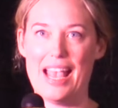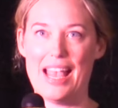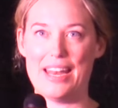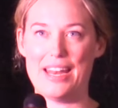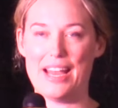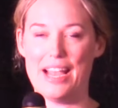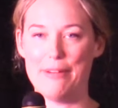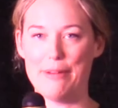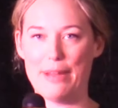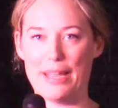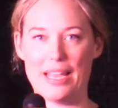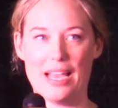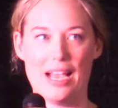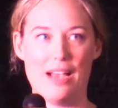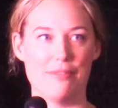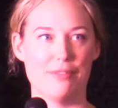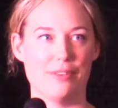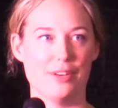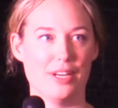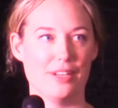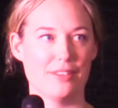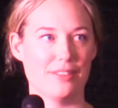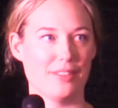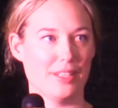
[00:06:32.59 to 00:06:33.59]
and I
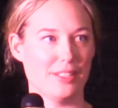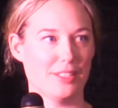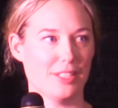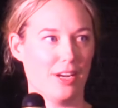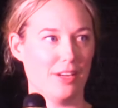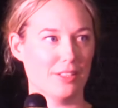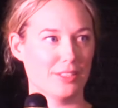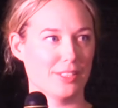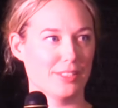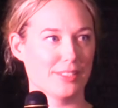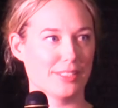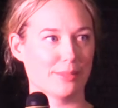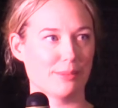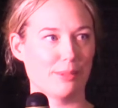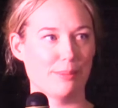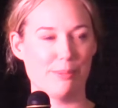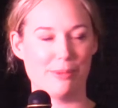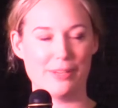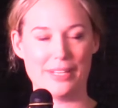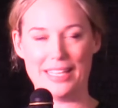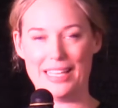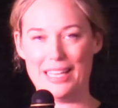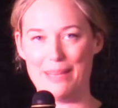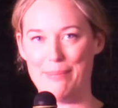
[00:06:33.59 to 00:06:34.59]
recovered. The doctors were
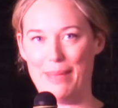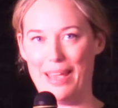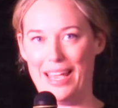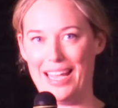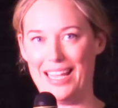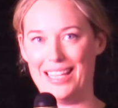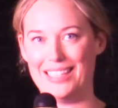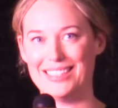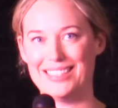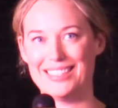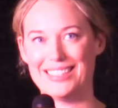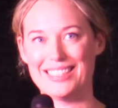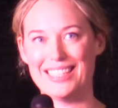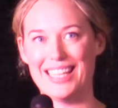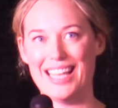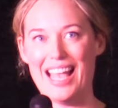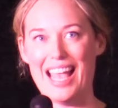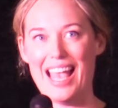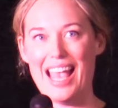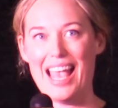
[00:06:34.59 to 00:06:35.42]
pretty amazed.